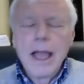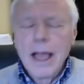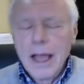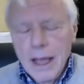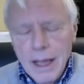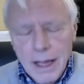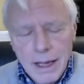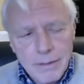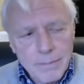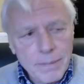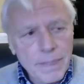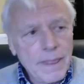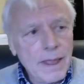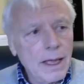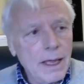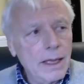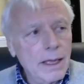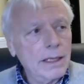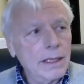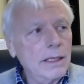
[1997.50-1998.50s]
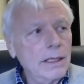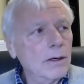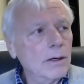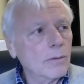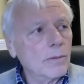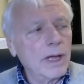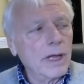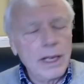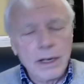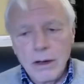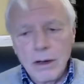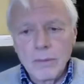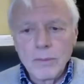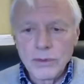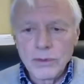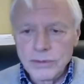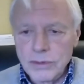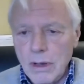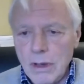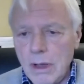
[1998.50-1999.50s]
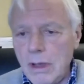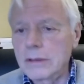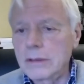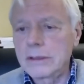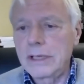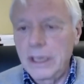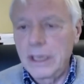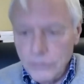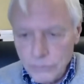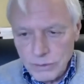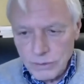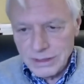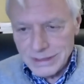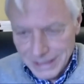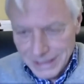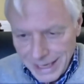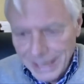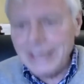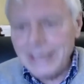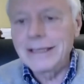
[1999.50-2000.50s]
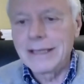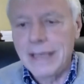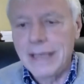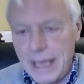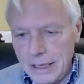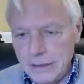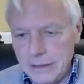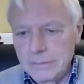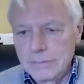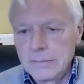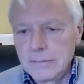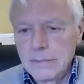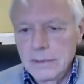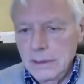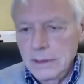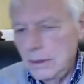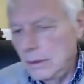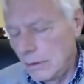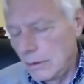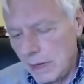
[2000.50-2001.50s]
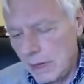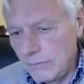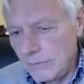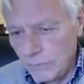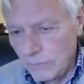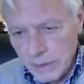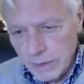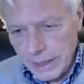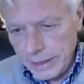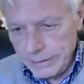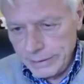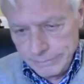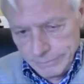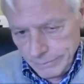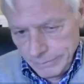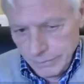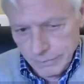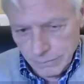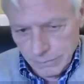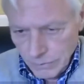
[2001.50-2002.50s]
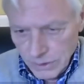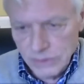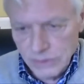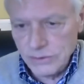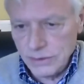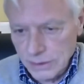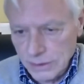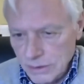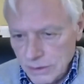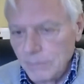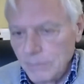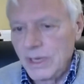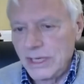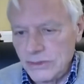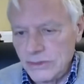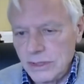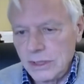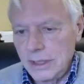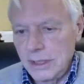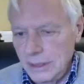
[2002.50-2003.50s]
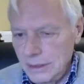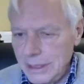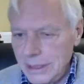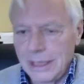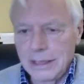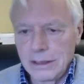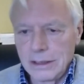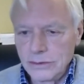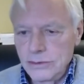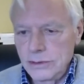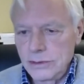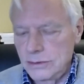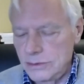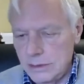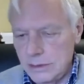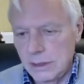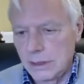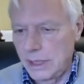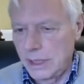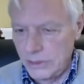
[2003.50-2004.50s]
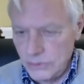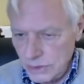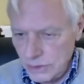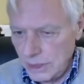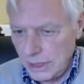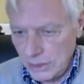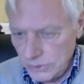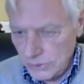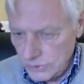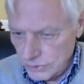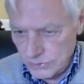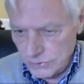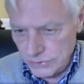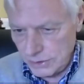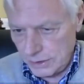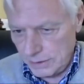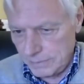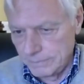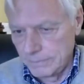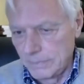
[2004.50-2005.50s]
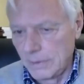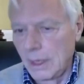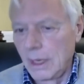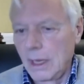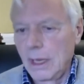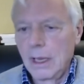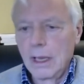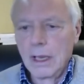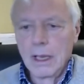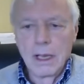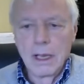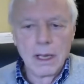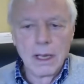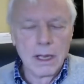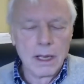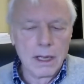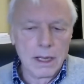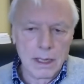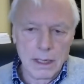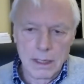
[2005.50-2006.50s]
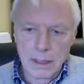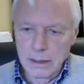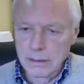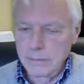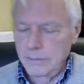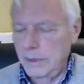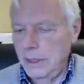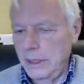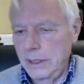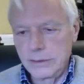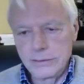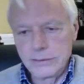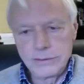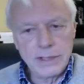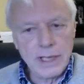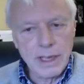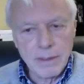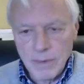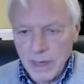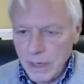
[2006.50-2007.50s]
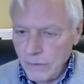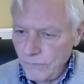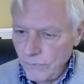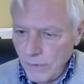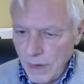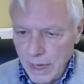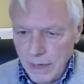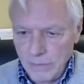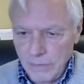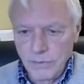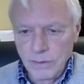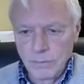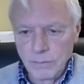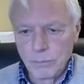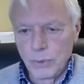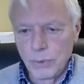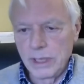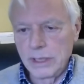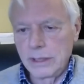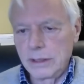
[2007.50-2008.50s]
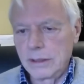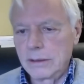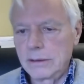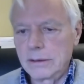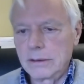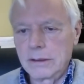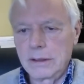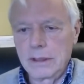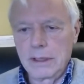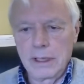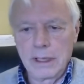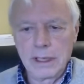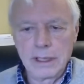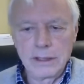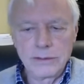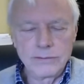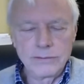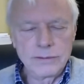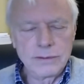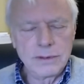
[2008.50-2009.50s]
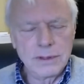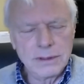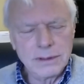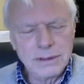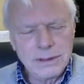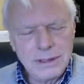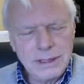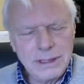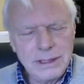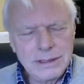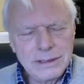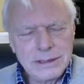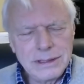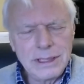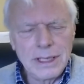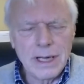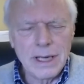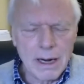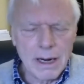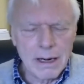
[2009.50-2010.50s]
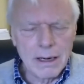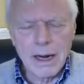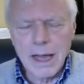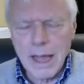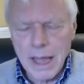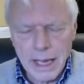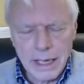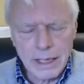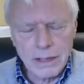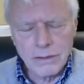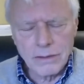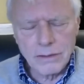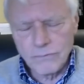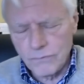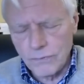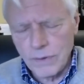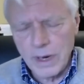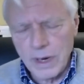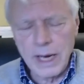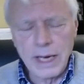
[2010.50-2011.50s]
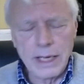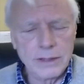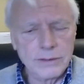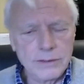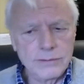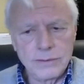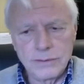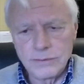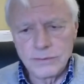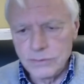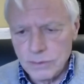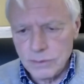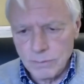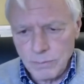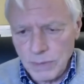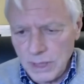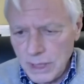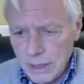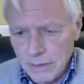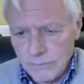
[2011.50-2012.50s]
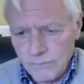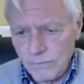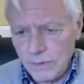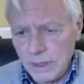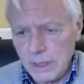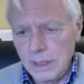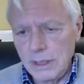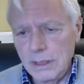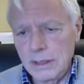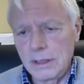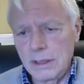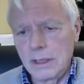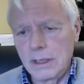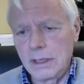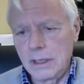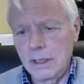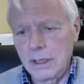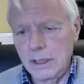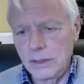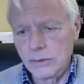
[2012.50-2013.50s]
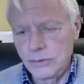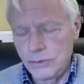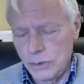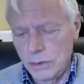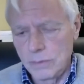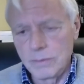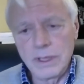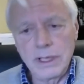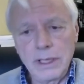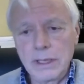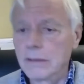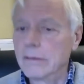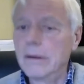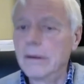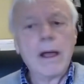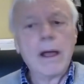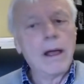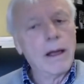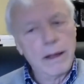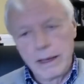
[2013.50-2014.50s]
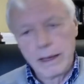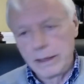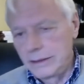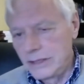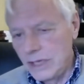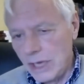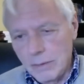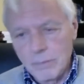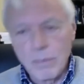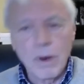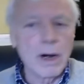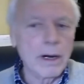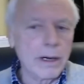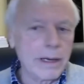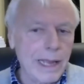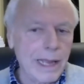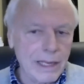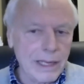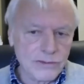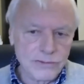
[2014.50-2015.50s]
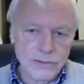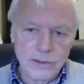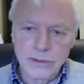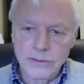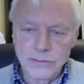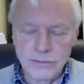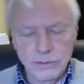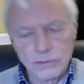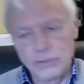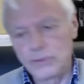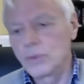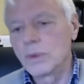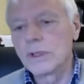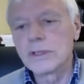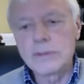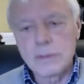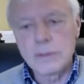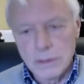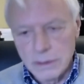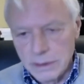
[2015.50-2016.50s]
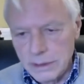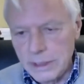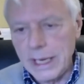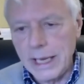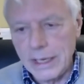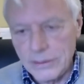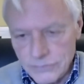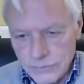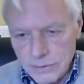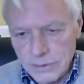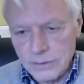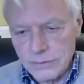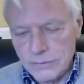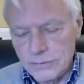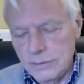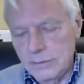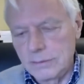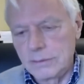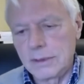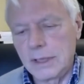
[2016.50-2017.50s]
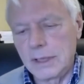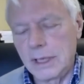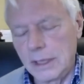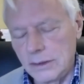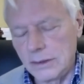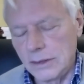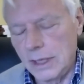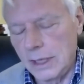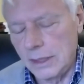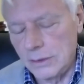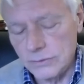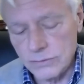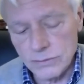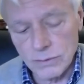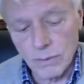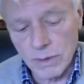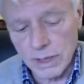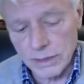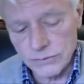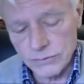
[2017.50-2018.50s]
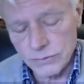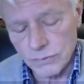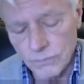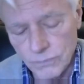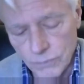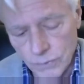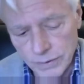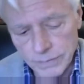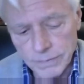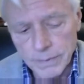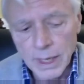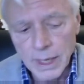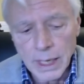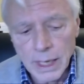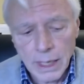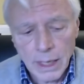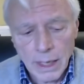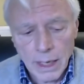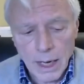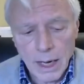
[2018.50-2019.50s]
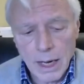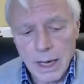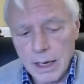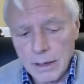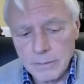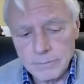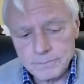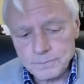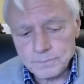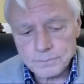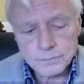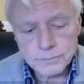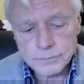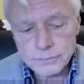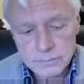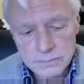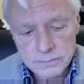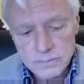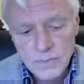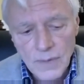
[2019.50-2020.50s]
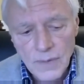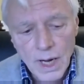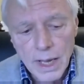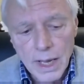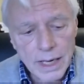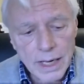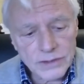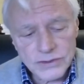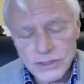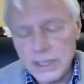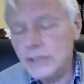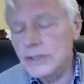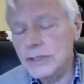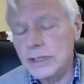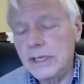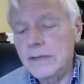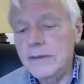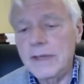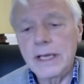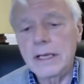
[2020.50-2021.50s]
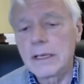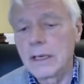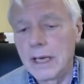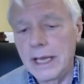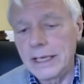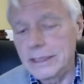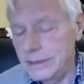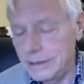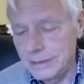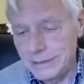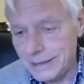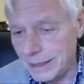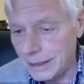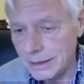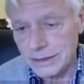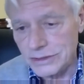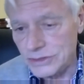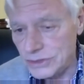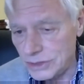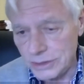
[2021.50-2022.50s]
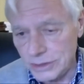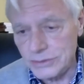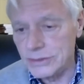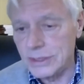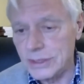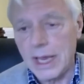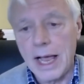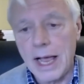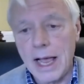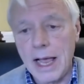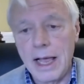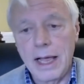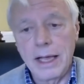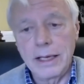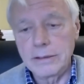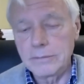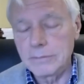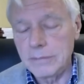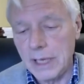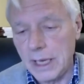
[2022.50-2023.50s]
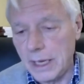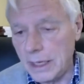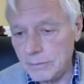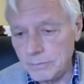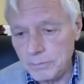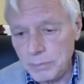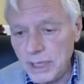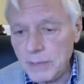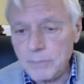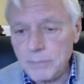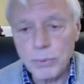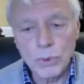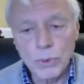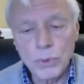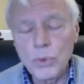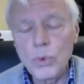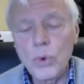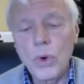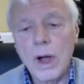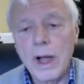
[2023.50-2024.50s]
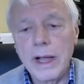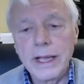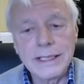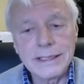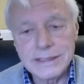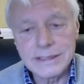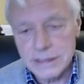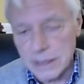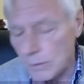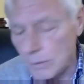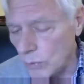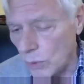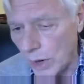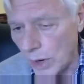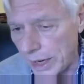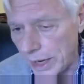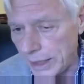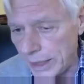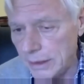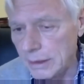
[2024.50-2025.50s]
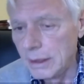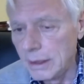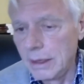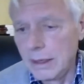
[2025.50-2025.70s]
And almost all countries like that, have what is a domestic intelligence collection agency. Mm-hmm. It's MI5 in Britain, it's the DCRI in France, it's the BFE in Germany, and Denmark has this, and Switzerland has this, and so on and so forth. And essentially, they collect intelligence on people who, in some way,